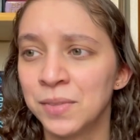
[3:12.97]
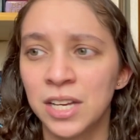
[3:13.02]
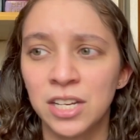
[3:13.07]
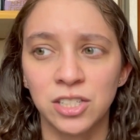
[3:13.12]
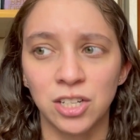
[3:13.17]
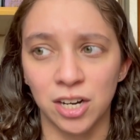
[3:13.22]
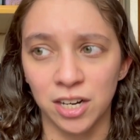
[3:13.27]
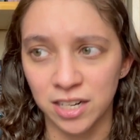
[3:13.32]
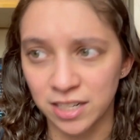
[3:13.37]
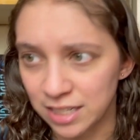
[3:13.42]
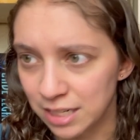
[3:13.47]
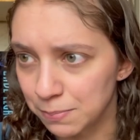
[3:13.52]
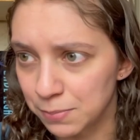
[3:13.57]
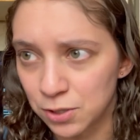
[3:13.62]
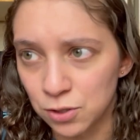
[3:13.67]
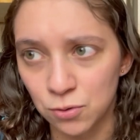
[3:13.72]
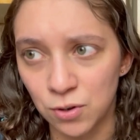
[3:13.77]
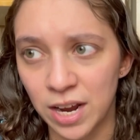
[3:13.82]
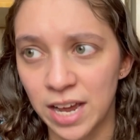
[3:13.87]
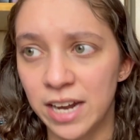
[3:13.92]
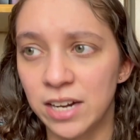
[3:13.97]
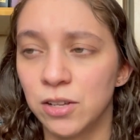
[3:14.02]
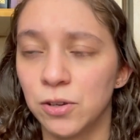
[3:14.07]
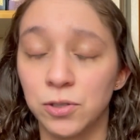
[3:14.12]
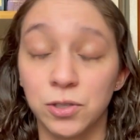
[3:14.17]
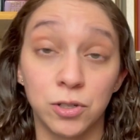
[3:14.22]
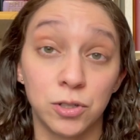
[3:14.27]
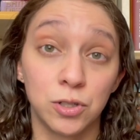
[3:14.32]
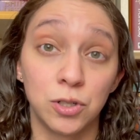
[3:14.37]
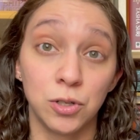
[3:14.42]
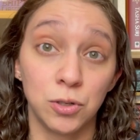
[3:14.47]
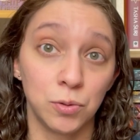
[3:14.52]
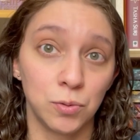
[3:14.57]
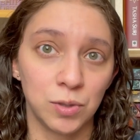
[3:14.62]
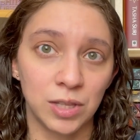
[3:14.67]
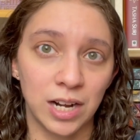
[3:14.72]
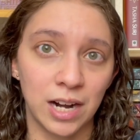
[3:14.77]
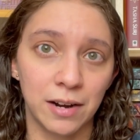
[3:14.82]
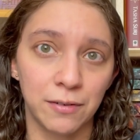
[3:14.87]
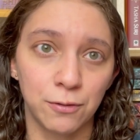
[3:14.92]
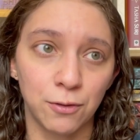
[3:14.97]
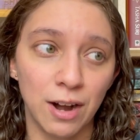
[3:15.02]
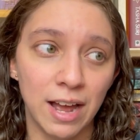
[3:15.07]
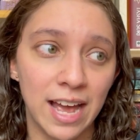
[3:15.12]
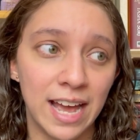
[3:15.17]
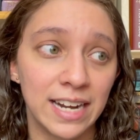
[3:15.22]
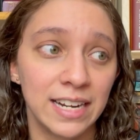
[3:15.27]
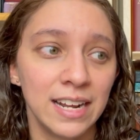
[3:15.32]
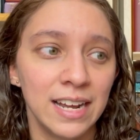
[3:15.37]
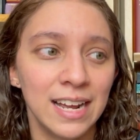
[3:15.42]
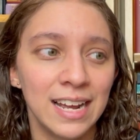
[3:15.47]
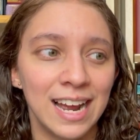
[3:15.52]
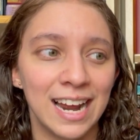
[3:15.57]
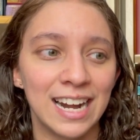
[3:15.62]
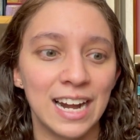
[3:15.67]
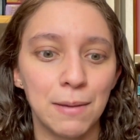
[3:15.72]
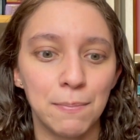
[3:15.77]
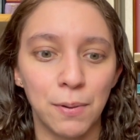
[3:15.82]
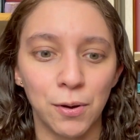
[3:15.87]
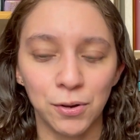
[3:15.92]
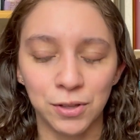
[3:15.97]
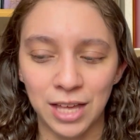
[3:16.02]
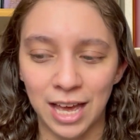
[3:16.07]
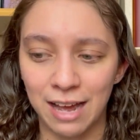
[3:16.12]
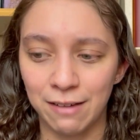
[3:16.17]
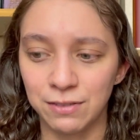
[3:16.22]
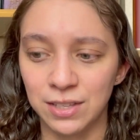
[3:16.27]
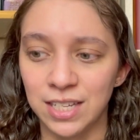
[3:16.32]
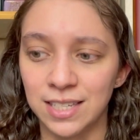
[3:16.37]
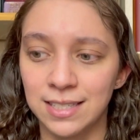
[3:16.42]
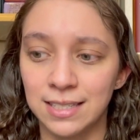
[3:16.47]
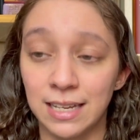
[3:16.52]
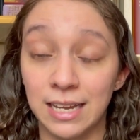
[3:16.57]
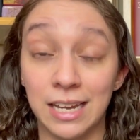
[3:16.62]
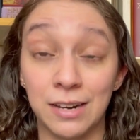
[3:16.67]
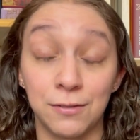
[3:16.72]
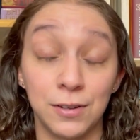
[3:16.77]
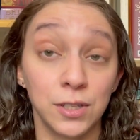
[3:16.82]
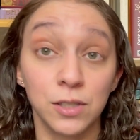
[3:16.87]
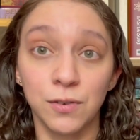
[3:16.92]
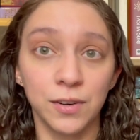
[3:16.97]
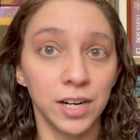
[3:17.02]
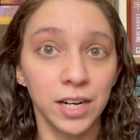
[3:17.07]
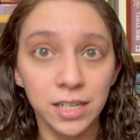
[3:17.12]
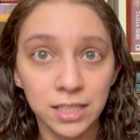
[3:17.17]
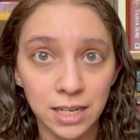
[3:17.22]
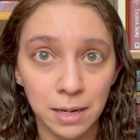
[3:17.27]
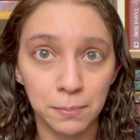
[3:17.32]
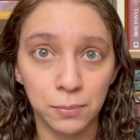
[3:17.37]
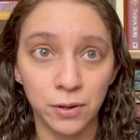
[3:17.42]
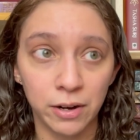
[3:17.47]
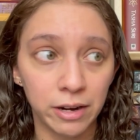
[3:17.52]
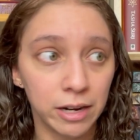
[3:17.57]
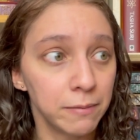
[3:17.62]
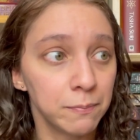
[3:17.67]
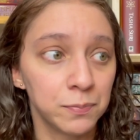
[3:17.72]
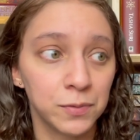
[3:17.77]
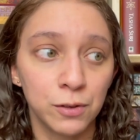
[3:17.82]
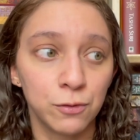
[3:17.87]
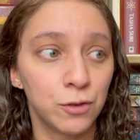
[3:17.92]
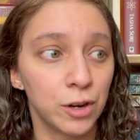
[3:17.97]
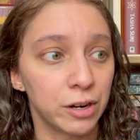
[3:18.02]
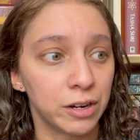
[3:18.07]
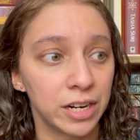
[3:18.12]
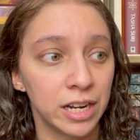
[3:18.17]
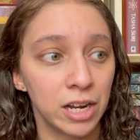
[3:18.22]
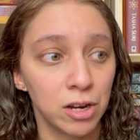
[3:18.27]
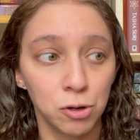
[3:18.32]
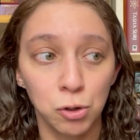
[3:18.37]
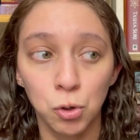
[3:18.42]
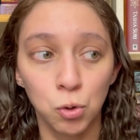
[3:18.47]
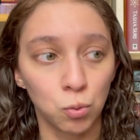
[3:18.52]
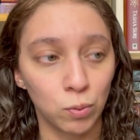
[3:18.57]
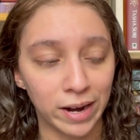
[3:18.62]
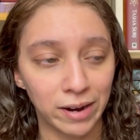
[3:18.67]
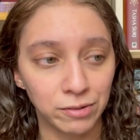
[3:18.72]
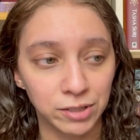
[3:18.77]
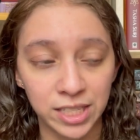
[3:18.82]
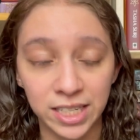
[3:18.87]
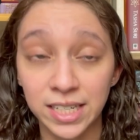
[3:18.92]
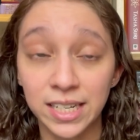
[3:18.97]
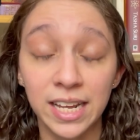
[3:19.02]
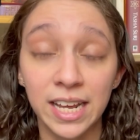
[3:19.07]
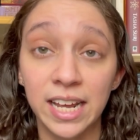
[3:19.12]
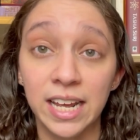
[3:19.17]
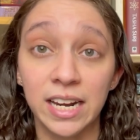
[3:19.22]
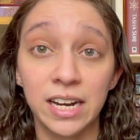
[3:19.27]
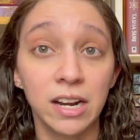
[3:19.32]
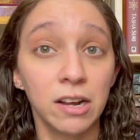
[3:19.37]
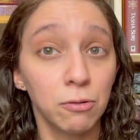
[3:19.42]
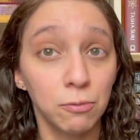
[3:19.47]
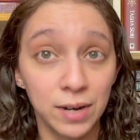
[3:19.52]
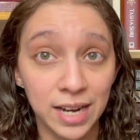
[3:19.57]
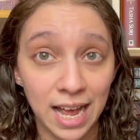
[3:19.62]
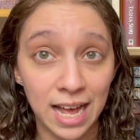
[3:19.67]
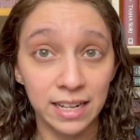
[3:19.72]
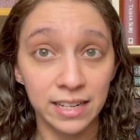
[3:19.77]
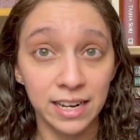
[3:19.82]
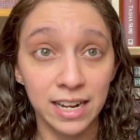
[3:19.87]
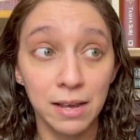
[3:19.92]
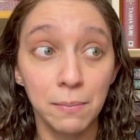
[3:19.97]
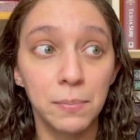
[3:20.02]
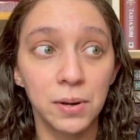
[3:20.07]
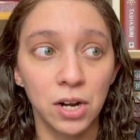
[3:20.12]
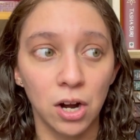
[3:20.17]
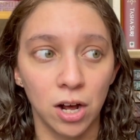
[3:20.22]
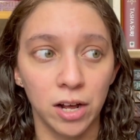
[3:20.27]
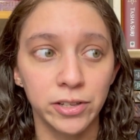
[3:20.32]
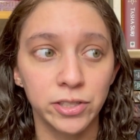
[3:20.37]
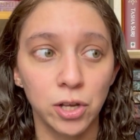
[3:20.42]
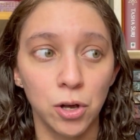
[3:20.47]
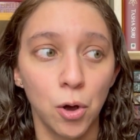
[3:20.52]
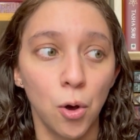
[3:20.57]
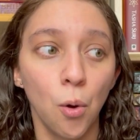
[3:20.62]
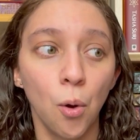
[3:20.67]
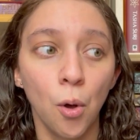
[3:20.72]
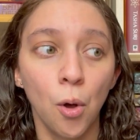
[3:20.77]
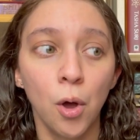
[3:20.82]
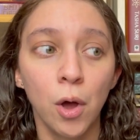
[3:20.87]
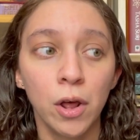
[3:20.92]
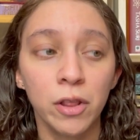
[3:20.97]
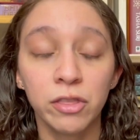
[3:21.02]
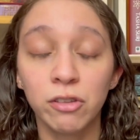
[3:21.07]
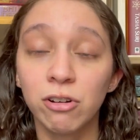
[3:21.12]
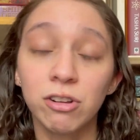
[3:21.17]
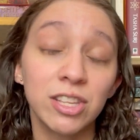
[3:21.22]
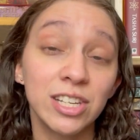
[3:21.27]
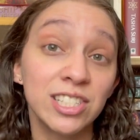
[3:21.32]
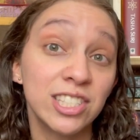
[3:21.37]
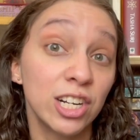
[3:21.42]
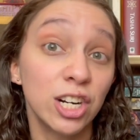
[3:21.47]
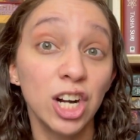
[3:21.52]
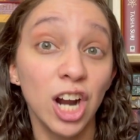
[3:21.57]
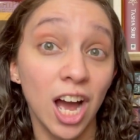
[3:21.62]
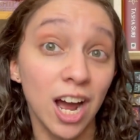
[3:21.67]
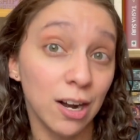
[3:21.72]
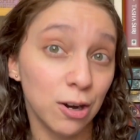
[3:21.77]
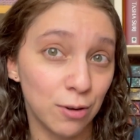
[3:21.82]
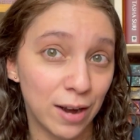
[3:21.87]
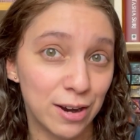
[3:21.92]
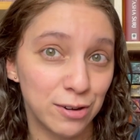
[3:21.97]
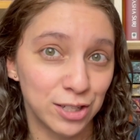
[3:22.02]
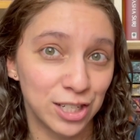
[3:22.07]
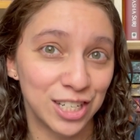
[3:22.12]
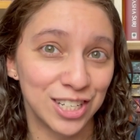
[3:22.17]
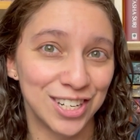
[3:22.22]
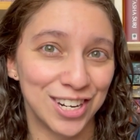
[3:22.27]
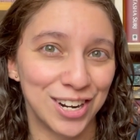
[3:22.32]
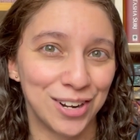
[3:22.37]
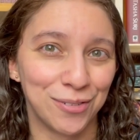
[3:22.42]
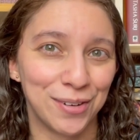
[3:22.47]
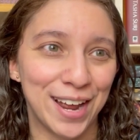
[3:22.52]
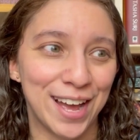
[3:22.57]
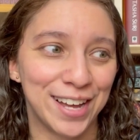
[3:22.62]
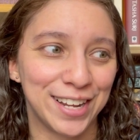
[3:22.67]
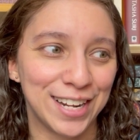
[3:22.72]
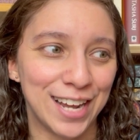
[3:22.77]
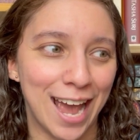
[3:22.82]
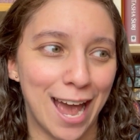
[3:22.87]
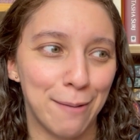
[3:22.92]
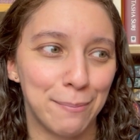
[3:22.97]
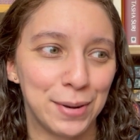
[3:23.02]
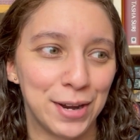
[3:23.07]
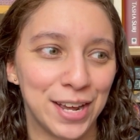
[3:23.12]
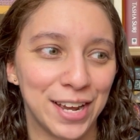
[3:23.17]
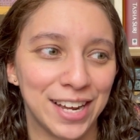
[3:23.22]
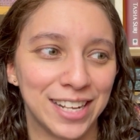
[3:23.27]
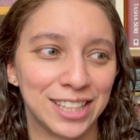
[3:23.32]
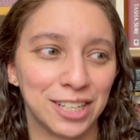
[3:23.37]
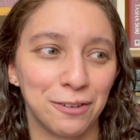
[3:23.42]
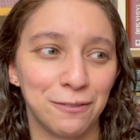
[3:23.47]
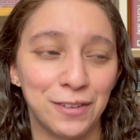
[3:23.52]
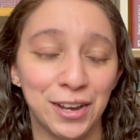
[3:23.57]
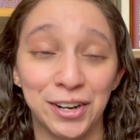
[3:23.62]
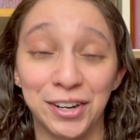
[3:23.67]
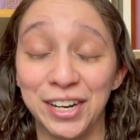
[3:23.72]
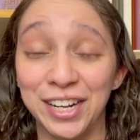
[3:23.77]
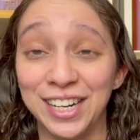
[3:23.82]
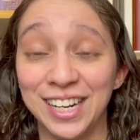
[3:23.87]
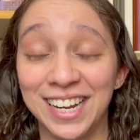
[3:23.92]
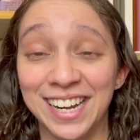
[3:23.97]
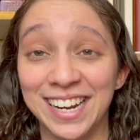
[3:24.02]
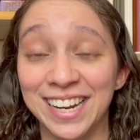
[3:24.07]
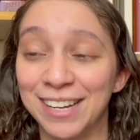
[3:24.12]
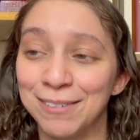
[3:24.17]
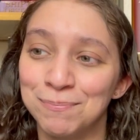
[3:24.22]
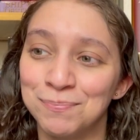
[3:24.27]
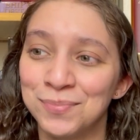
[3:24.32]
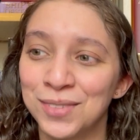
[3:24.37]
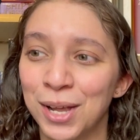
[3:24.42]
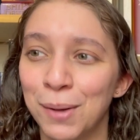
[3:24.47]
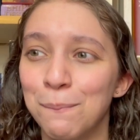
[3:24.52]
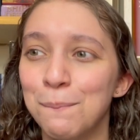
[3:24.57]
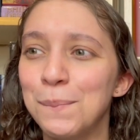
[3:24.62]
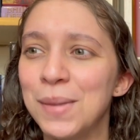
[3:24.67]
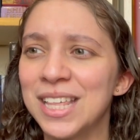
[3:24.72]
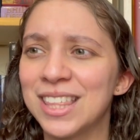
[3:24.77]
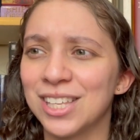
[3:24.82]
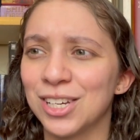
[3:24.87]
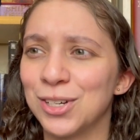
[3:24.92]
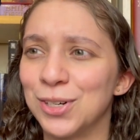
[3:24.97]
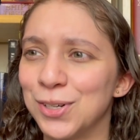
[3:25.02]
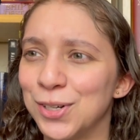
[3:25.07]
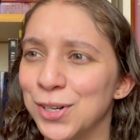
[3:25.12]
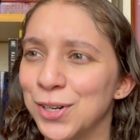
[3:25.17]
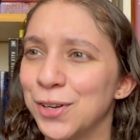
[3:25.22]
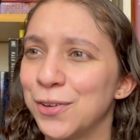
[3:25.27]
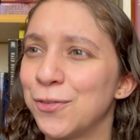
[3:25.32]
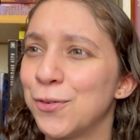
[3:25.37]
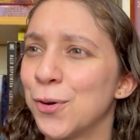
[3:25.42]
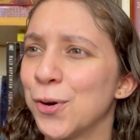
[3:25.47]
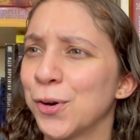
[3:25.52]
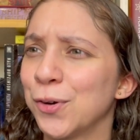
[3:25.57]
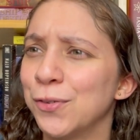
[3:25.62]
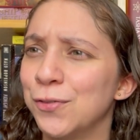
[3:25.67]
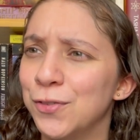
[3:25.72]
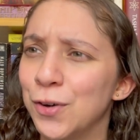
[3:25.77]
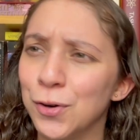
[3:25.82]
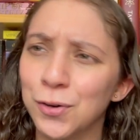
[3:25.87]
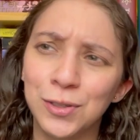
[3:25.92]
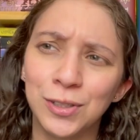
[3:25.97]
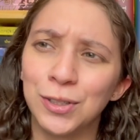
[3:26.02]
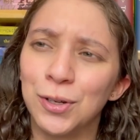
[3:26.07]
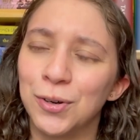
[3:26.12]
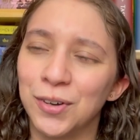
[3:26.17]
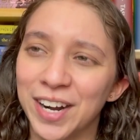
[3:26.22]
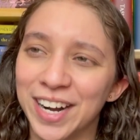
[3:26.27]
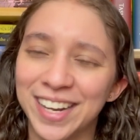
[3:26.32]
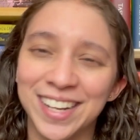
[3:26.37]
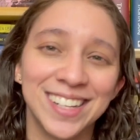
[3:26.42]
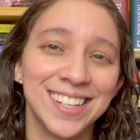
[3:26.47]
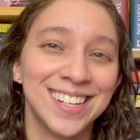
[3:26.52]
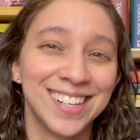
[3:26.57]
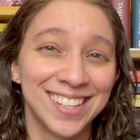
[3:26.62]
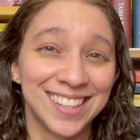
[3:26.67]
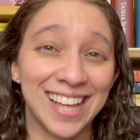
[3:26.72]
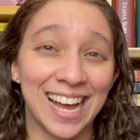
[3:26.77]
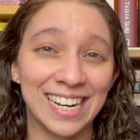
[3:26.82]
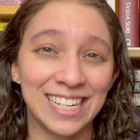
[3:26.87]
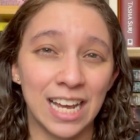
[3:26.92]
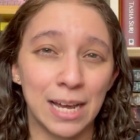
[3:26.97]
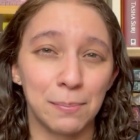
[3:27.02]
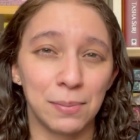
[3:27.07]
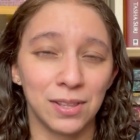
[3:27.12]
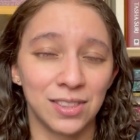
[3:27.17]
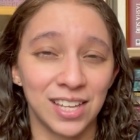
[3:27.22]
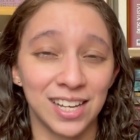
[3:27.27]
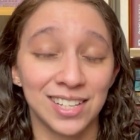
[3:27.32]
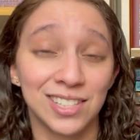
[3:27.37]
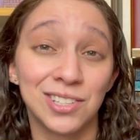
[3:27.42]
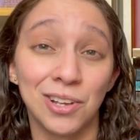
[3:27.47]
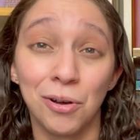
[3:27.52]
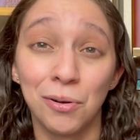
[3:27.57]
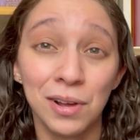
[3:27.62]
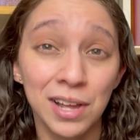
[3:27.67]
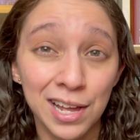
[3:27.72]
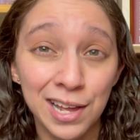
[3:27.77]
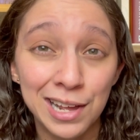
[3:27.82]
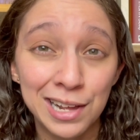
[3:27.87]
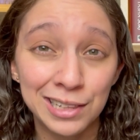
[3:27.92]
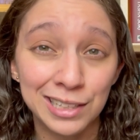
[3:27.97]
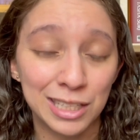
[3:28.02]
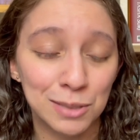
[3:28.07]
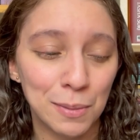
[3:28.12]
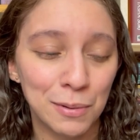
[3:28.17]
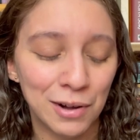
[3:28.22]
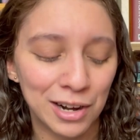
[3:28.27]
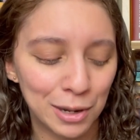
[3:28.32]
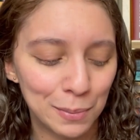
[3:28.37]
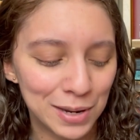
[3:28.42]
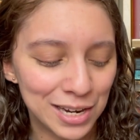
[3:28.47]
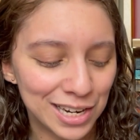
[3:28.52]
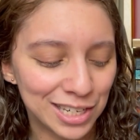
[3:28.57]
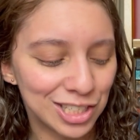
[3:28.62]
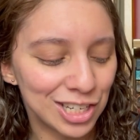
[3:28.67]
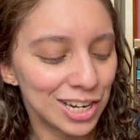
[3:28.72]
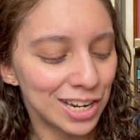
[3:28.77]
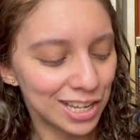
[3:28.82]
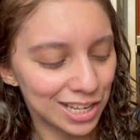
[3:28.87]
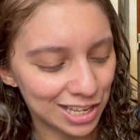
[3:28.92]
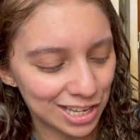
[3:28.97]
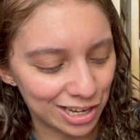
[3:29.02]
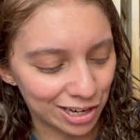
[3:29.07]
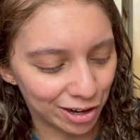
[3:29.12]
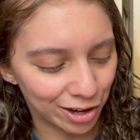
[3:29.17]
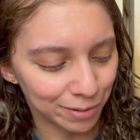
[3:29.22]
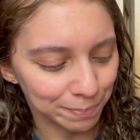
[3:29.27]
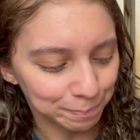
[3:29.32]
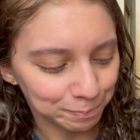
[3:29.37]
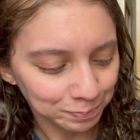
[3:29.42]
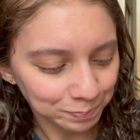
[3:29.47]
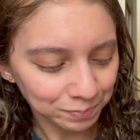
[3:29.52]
Dark and Deepest Red. Those are two that I've read. And they both have this, it feels very contemporary, very grounded in reality, but also there are things that are not grounded in reality happening. And they're very like mythical, folkloric, that type of thing. So that's my recommendation here.